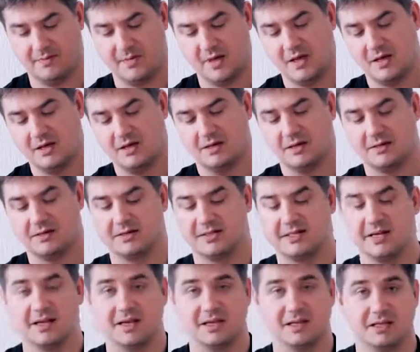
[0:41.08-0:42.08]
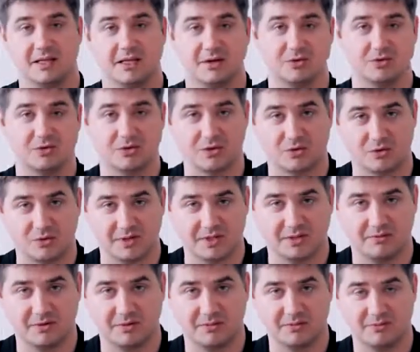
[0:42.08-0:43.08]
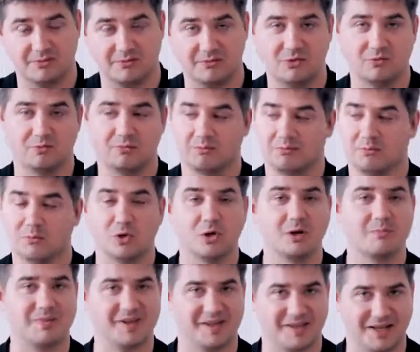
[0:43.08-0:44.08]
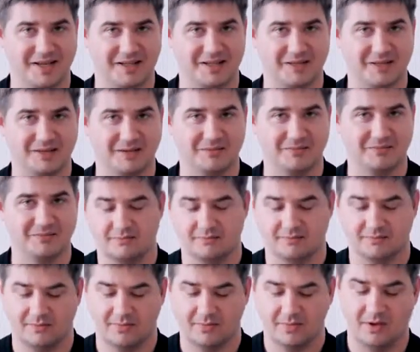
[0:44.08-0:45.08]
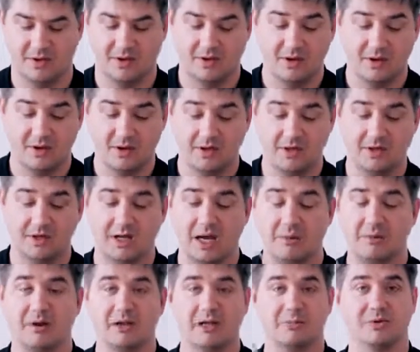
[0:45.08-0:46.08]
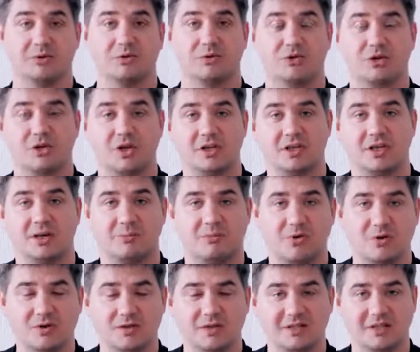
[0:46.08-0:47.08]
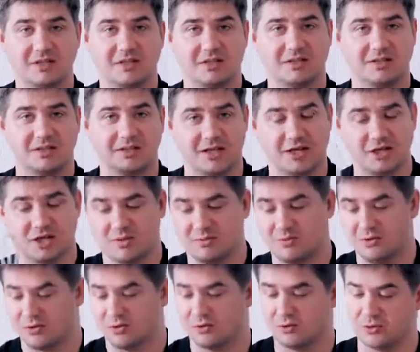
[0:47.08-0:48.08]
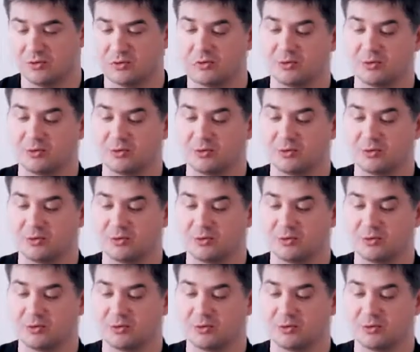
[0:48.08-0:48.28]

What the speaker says: a battery charger or a power supply unit, a cable to connect the PLC Secure Box to our router.